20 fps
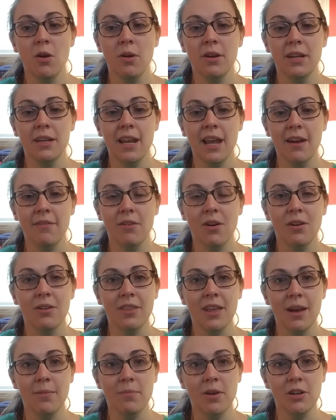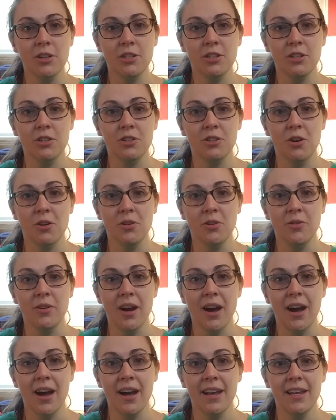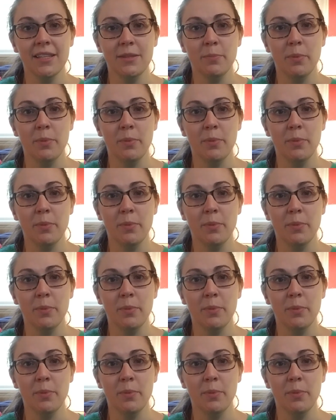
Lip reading: I didn't have all that much to show you guys,